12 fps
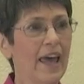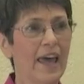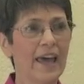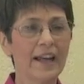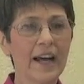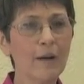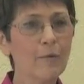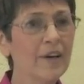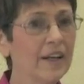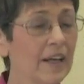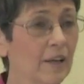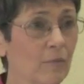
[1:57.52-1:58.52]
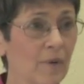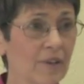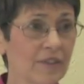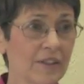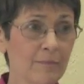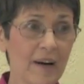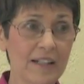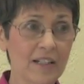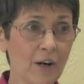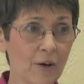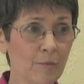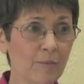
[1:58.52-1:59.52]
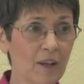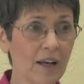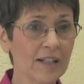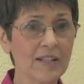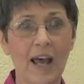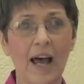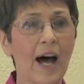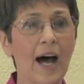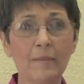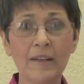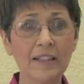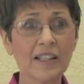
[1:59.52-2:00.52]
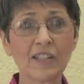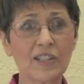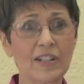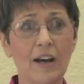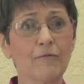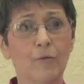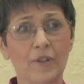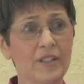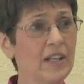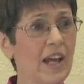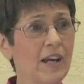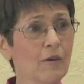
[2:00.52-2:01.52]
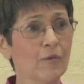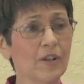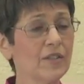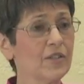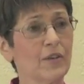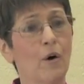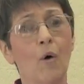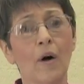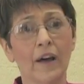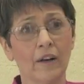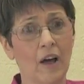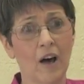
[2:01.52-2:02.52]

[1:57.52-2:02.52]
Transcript: And I went in with my Terra Plus. I mean, this stuff would take grease and oil